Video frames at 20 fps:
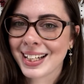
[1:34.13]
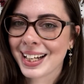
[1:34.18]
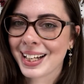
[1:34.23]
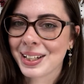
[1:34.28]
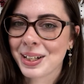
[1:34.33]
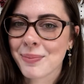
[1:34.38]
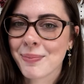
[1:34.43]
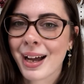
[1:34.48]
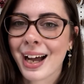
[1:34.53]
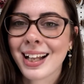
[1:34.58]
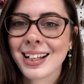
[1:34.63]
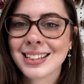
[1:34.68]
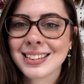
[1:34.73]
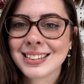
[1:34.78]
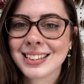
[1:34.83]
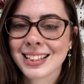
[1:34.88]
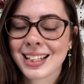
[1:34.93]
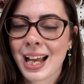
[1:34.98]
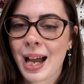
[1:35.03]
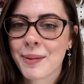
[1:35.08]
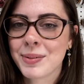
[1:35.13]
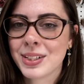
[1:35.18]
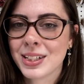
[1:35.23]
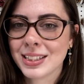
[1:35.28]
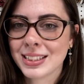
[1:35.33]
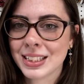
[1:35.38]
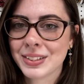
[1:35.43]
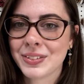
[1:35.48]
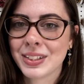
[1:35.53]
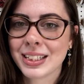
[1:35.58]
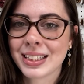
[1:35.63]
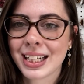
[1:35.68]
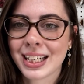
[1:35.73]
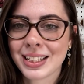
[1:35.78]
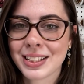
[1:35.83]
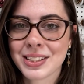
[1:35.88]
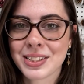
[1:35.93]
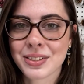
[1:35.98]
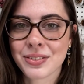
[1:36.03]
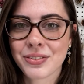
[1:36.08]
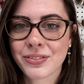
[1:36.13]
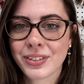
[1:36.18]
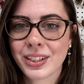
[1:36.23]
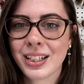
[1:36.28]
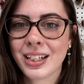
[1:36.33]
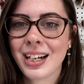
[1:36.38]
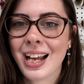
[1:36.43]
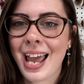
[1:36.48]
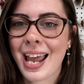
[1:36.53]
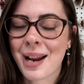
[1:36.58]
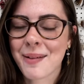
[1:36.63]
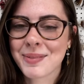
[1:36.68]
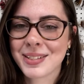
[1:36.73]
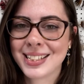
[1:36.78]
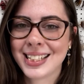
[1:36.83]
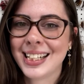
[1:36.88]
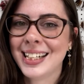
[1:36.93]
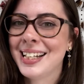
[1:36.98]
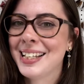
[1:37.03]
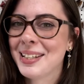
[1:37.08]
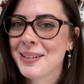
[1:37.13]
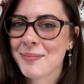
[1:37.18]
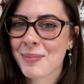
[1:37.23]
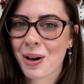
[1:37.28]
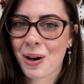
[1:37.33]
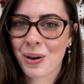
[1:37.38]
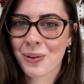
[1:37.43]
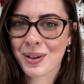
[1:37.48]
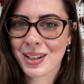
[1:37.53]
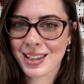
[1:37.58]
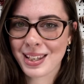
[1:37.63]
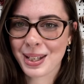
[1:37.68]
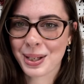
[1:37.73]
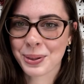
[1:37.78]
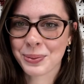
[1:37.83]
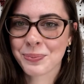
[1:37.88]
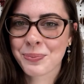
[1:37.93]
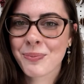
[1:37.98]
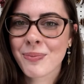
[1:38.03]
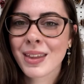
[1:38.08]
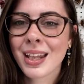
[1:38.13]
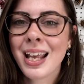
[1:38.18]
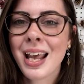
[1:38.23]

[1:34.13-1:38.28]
color palettes to capture different colors of fur, and I'm sharing them all with you.